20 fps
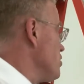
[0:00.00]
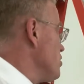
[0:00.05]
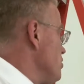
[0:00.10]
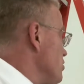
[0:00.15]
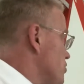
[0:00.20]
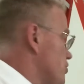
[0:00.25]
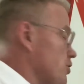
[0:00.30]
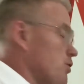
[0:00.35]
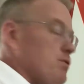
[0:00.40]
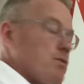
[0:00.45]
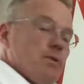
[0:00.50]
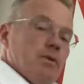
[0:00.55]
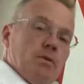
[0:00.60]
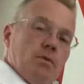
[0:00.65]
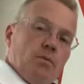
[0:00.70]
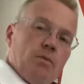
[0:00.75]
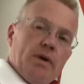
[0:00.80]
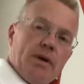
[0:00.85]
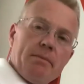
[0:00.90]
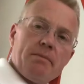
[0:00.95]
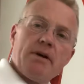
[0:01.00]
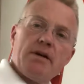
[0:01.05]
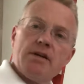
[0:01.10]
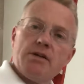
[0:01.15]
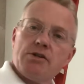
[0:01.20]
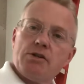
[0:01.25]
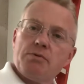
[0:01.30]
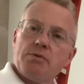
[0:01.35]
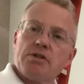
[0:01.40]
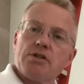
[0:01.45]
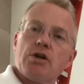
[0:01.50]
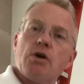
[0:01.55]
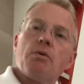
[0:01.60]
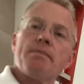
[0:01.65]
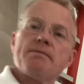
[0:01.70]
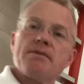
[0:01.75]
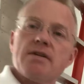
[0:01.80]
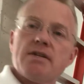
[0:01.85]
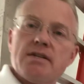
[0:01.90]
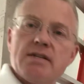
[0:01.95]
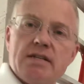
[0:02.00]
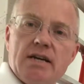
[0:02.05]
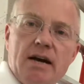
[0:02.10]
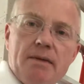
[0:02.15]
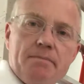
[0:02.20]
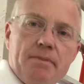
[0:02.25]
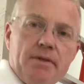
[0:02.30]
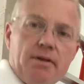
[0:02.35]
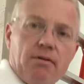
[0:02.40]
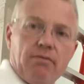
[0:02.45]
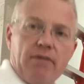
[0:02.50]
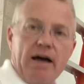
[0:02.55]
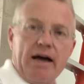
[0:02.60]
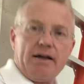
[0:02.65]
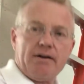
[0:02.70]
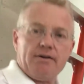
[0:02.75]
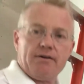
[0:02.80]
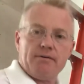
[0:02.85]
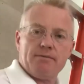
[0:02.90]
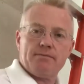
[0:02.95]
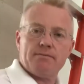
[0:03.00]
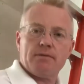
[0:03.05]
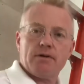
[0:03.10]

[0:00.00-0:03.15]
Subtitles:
so what I'm going to do is go up to the top of the ladder,